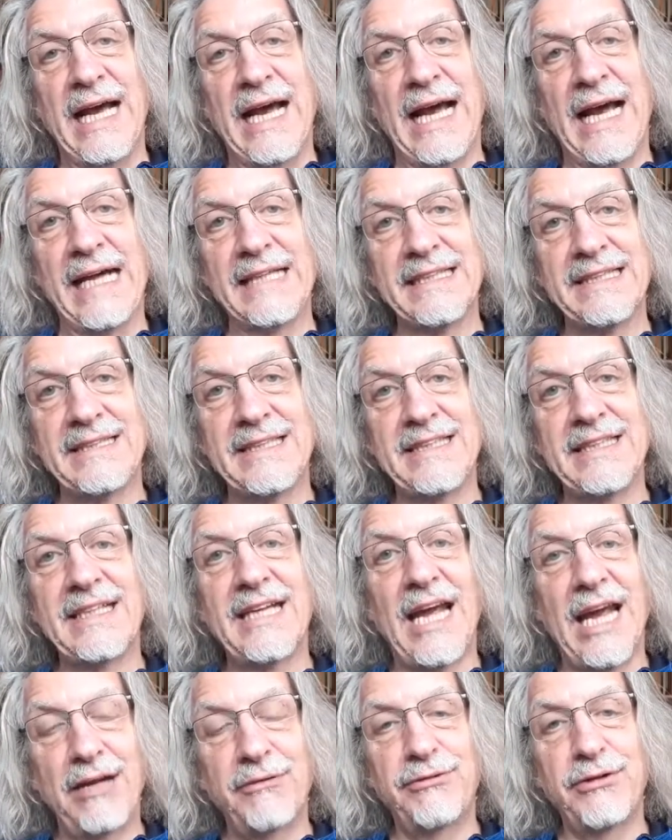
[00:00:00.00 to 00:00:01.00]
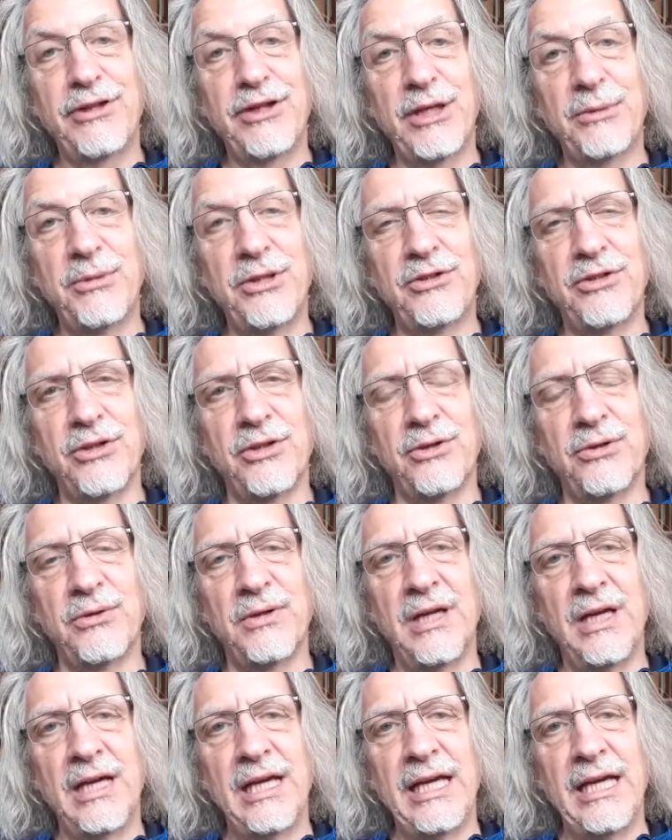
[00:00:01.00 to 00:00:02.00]
and indeed in everything we do
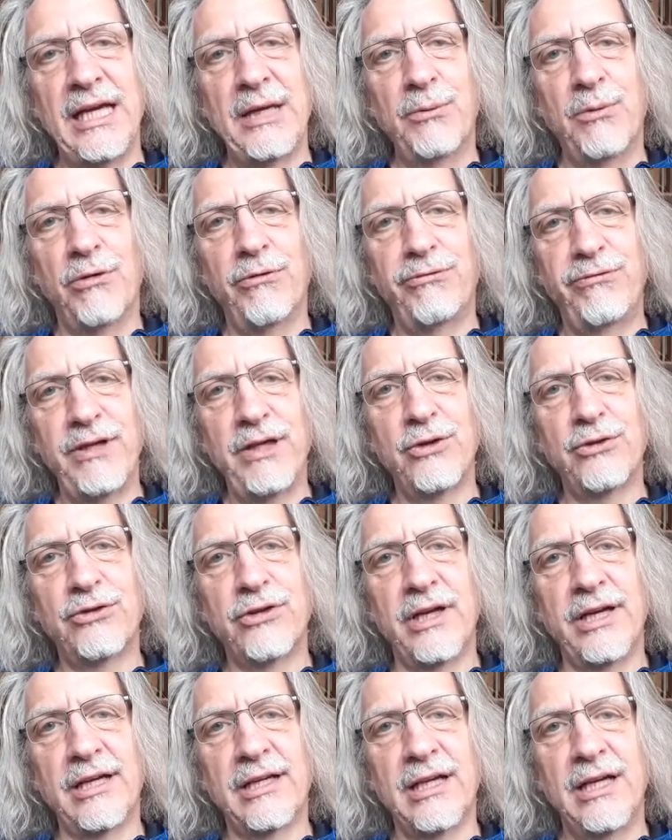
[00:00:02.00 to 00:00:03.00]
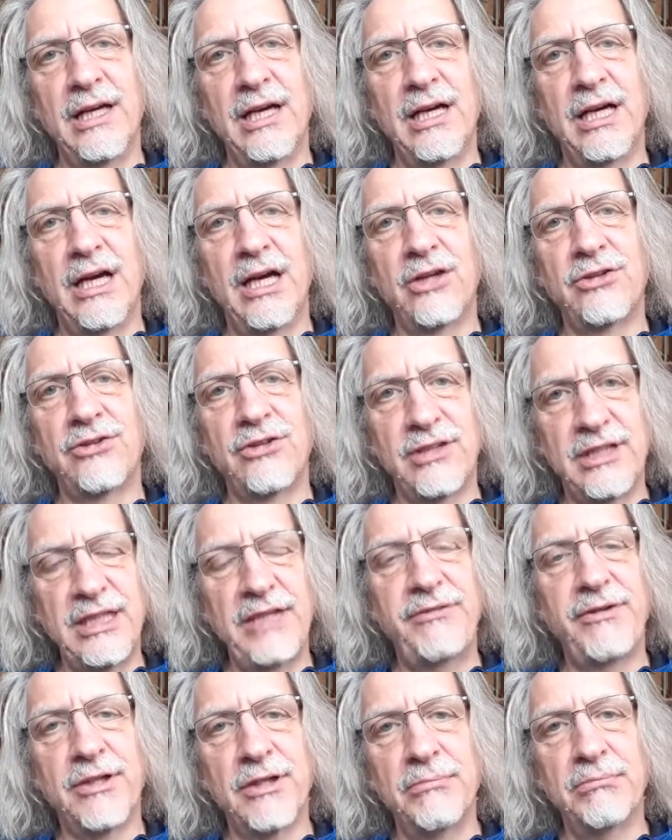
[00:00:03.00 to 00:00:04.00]
in what feels like a
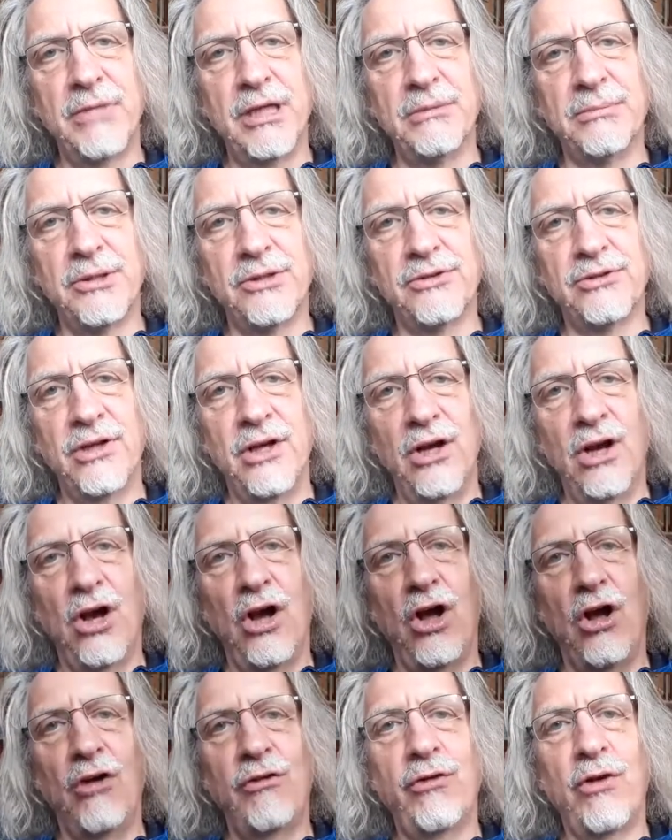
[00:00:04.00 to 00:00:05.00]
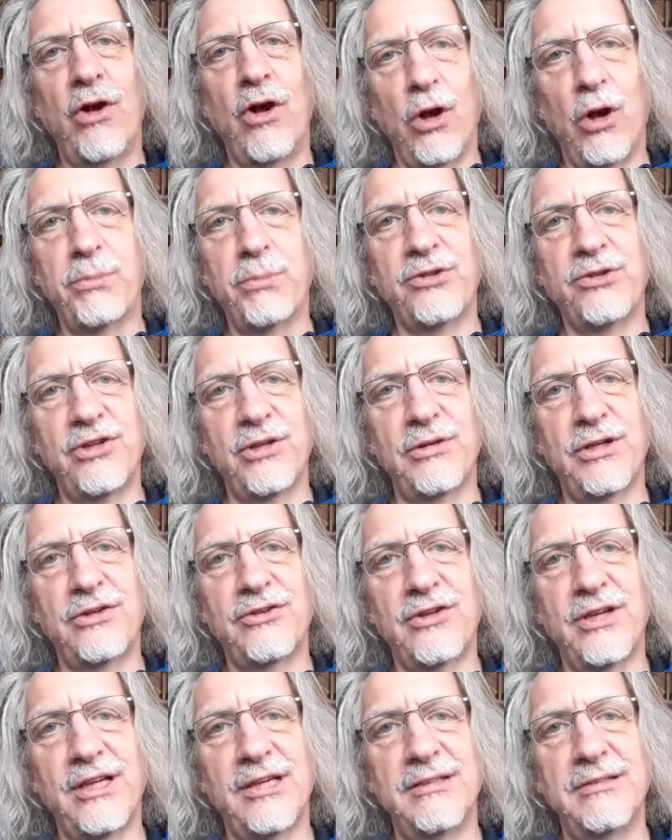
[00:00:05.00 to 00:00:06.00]
significant moment of
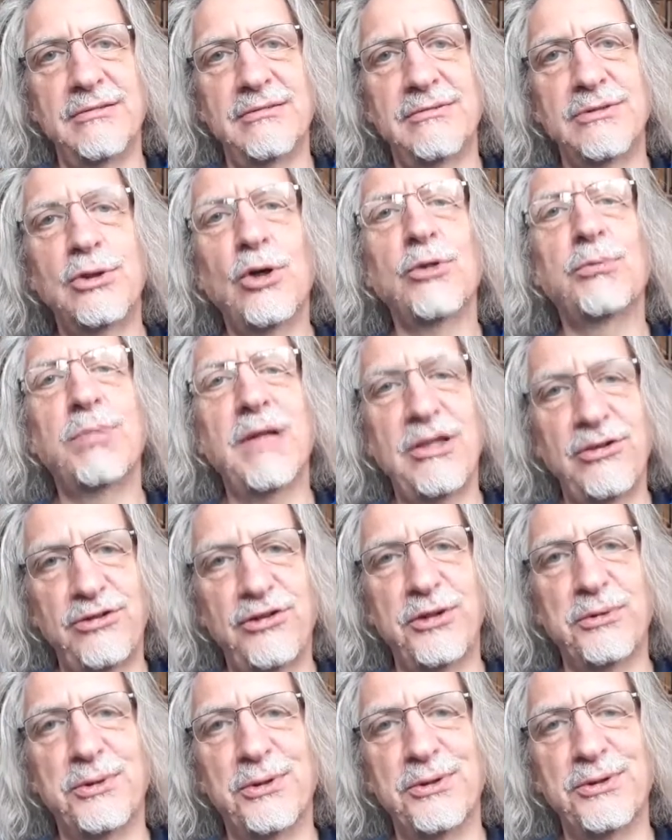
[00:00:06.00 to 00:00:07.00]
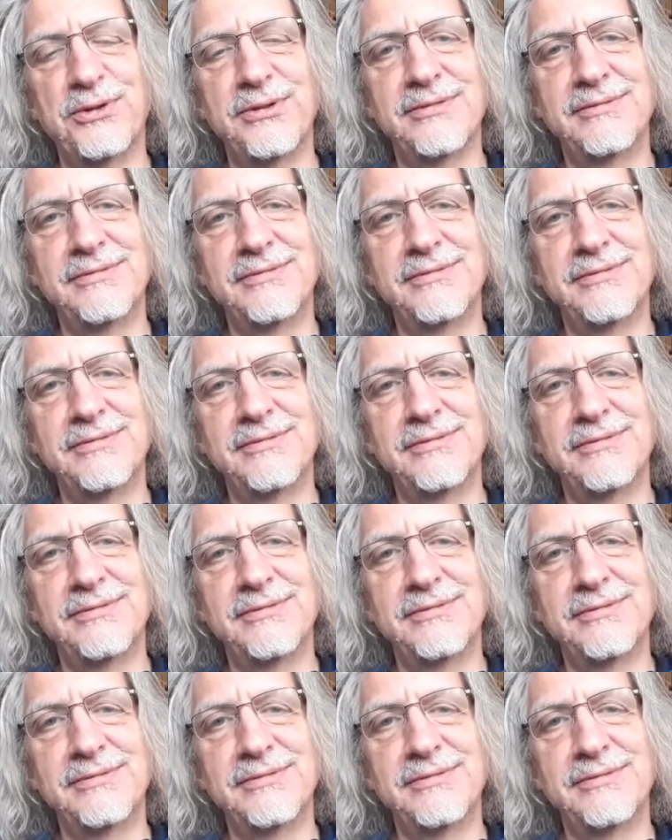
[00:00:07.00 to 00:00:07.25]
opportunity. God bless you all.